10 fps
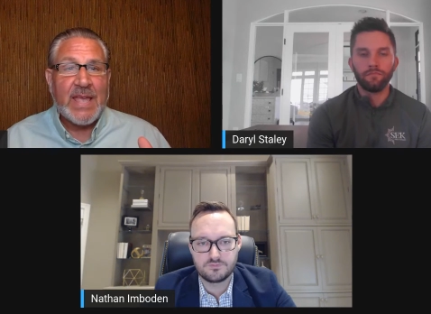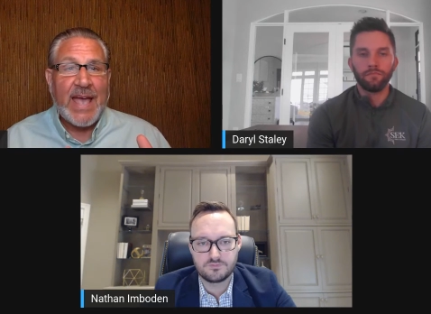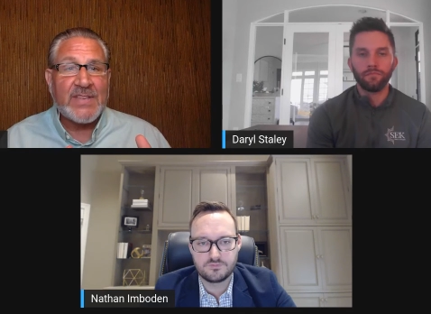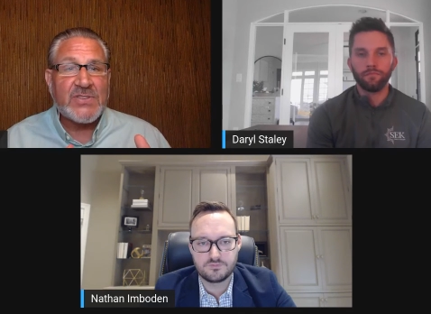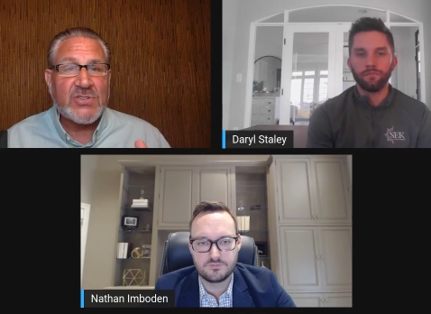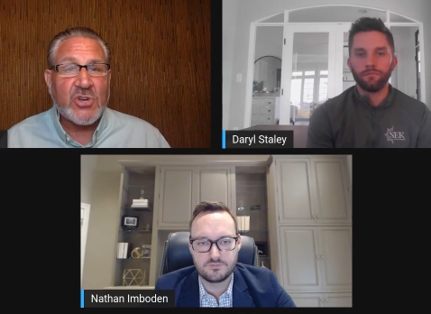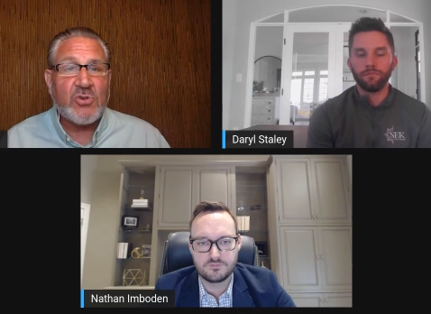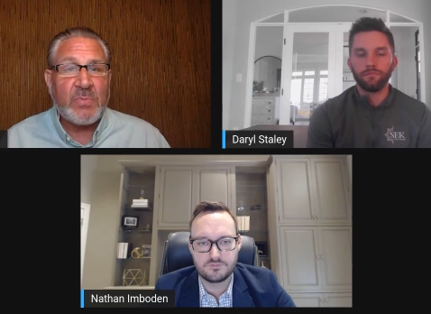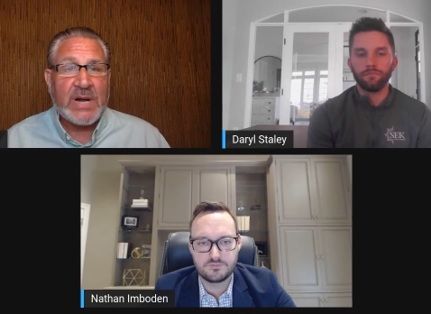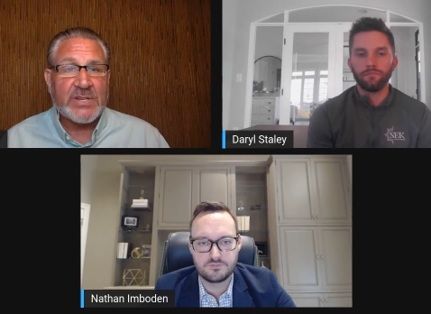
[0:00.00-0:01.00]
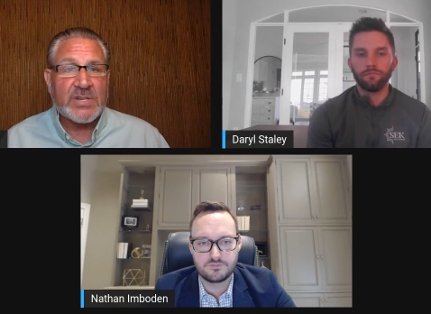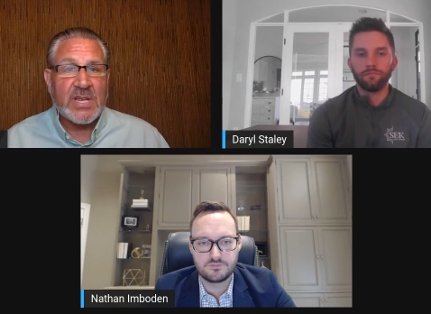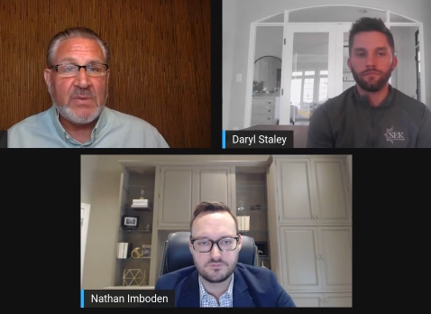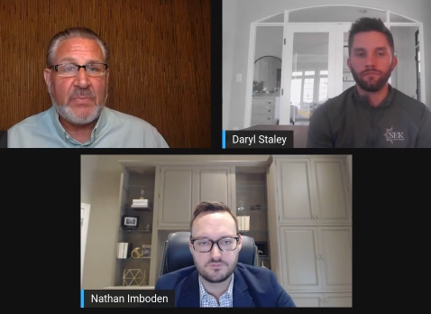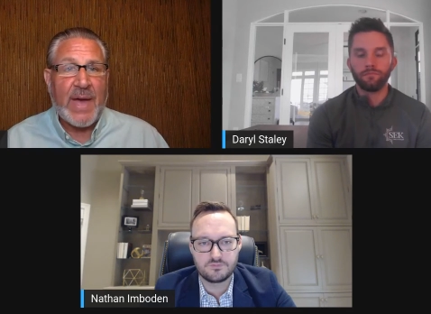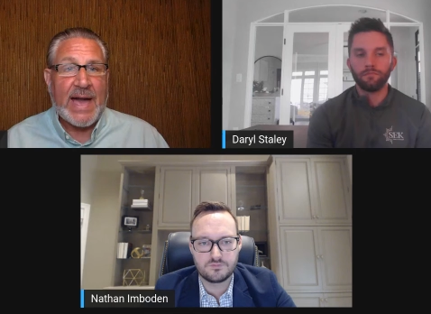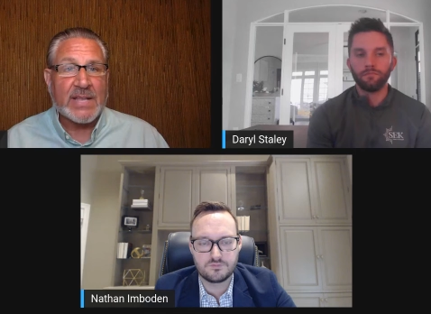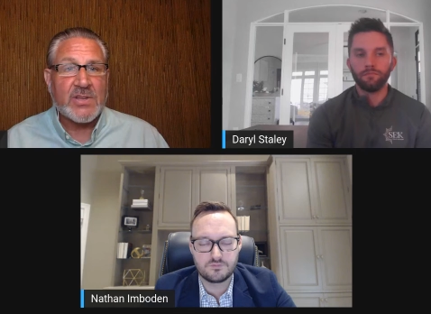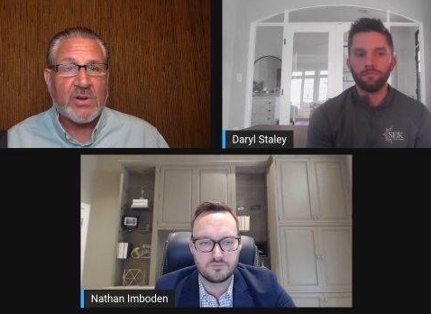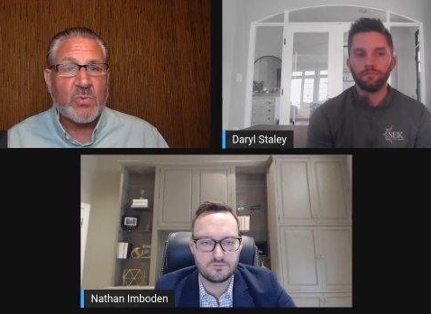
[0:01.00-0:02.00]
Speaker 1: has so much
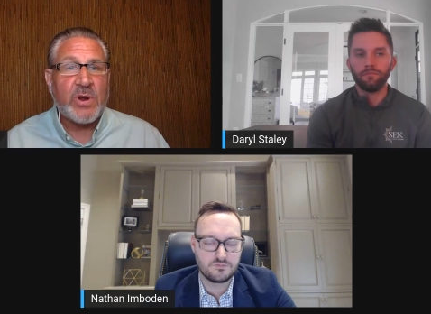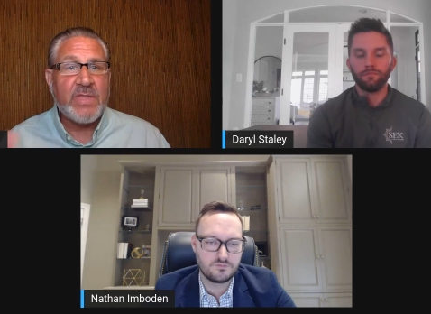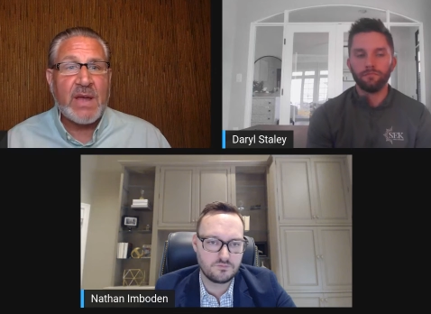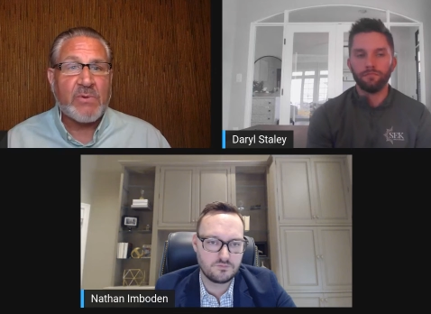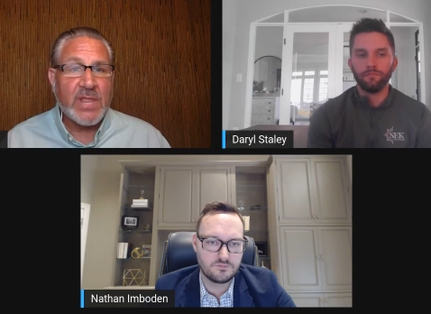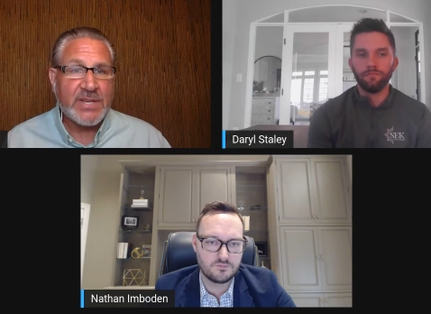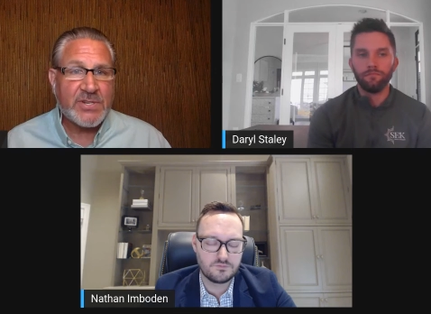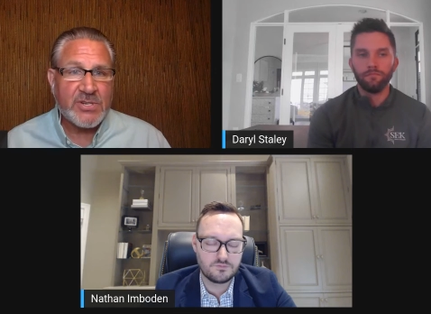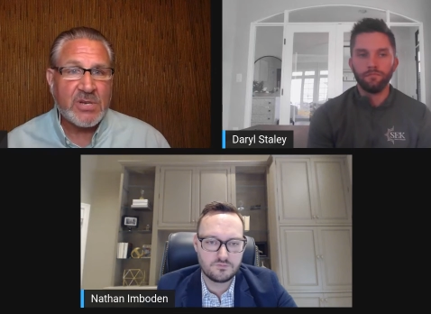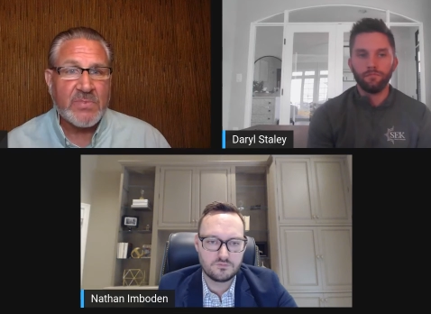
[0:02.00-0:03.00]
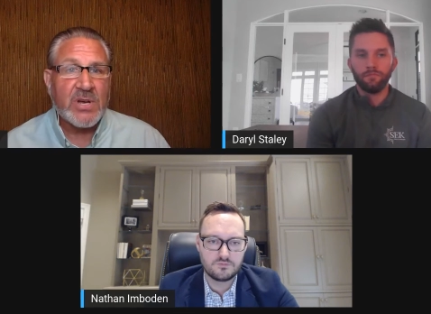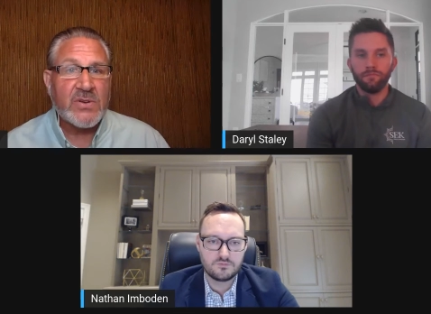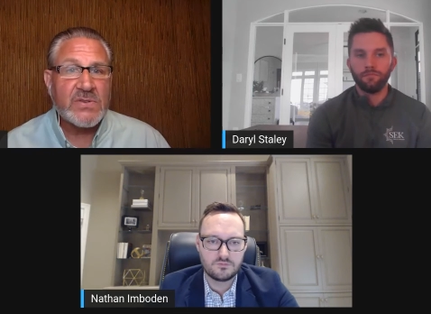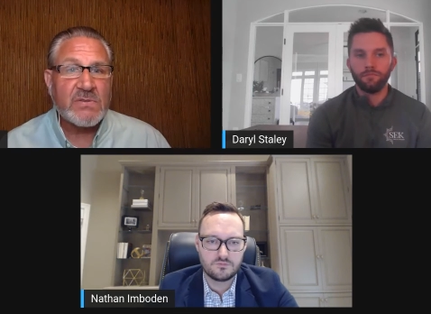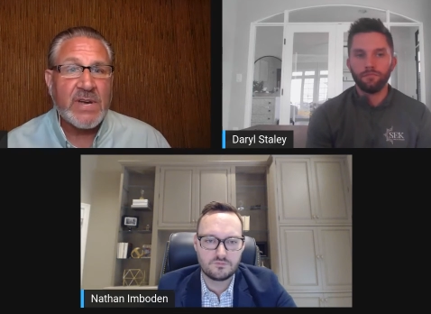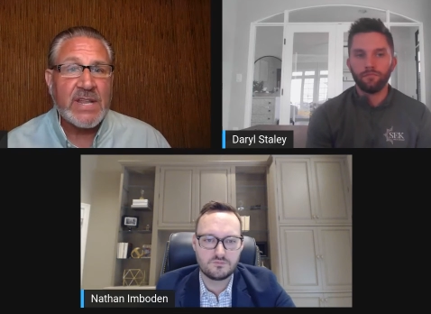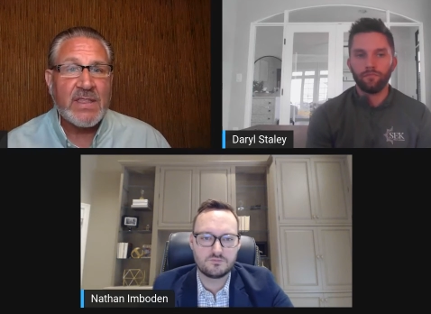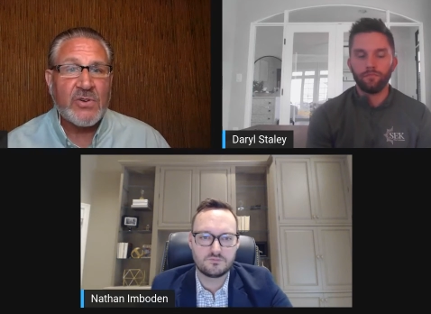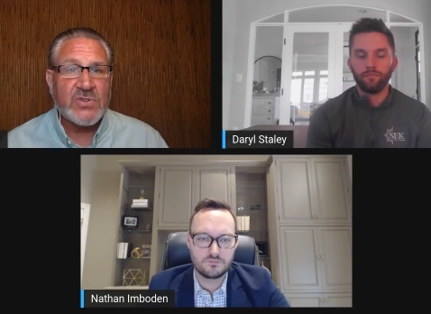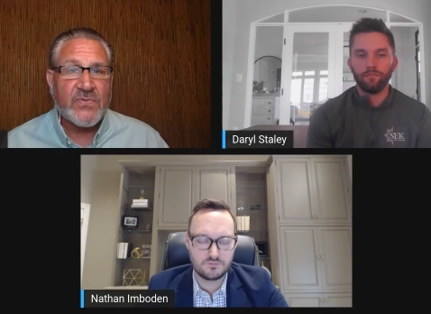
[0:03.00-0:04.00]
impact on where that relationship goes,
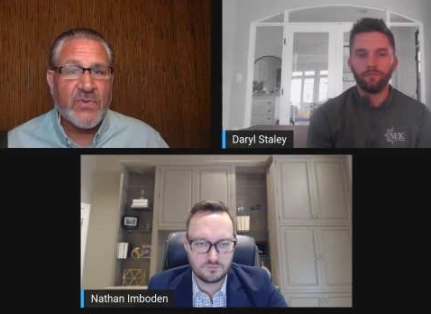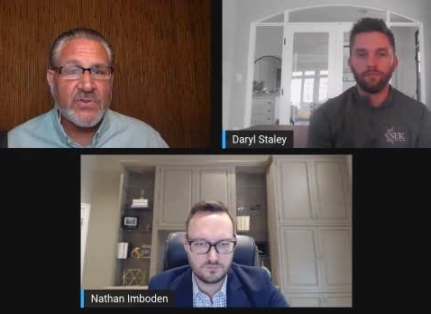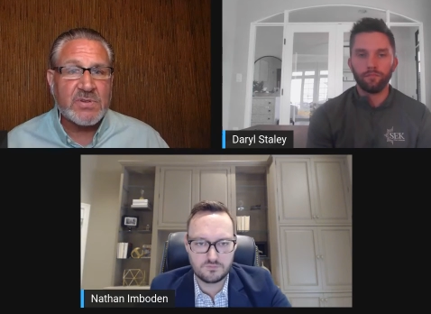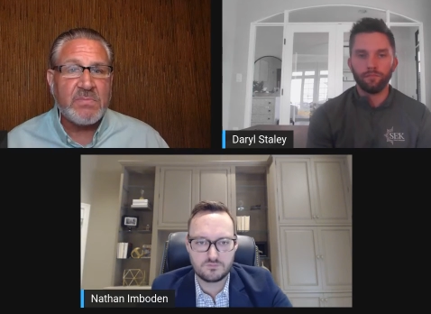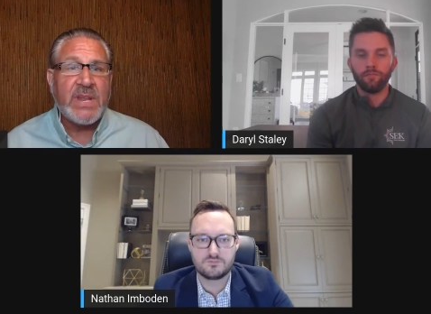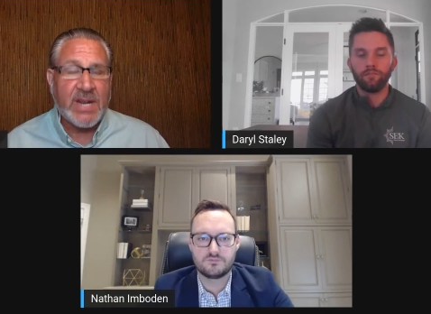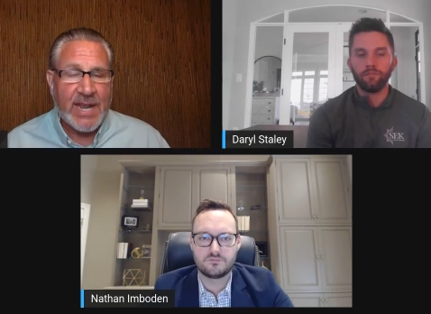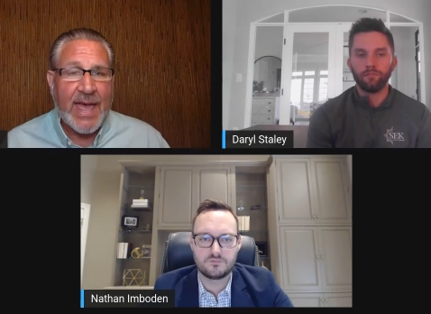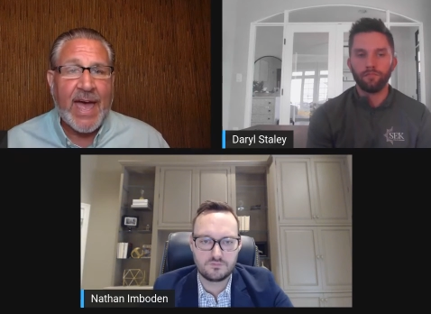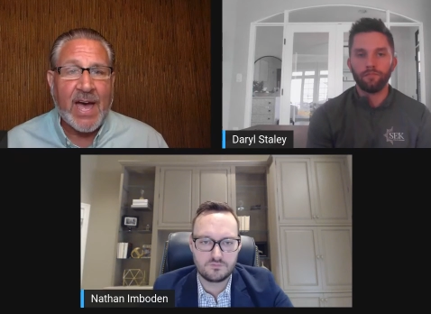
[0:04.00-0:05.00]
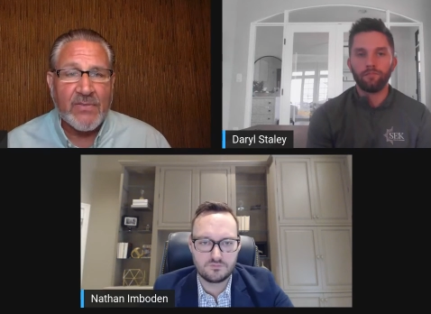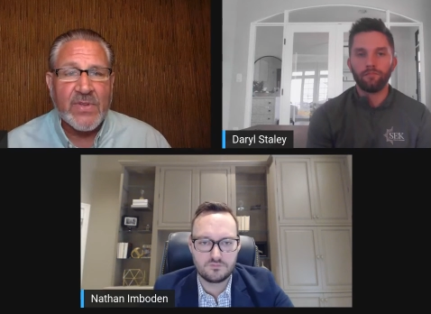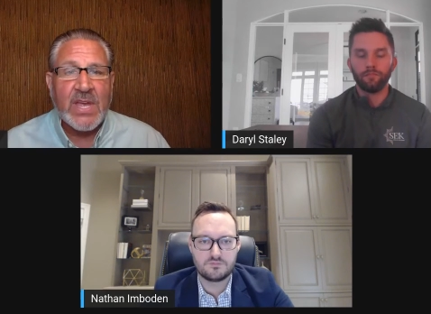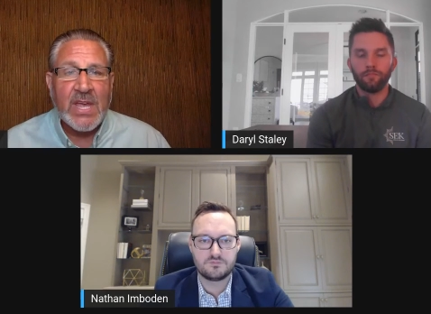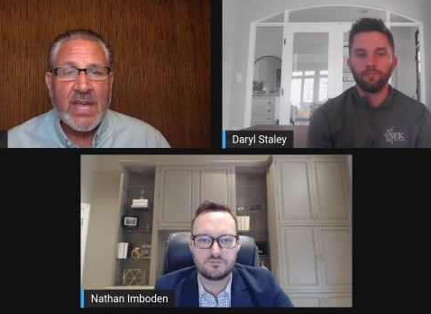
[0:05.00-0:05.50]
right? Those first minute and a half